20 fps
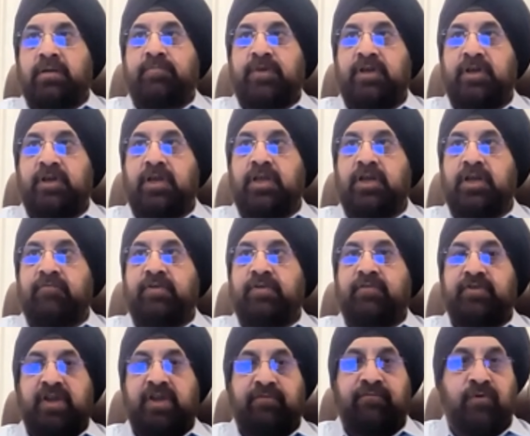in a way,
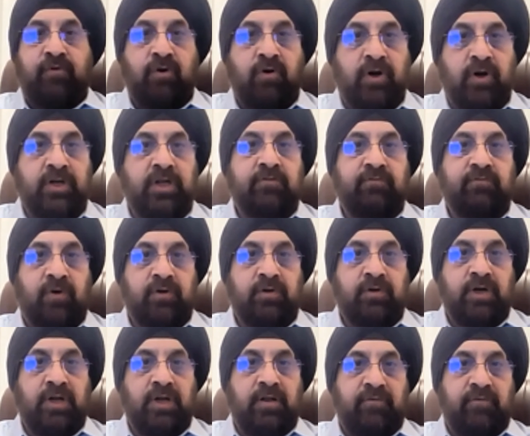we have forgotten what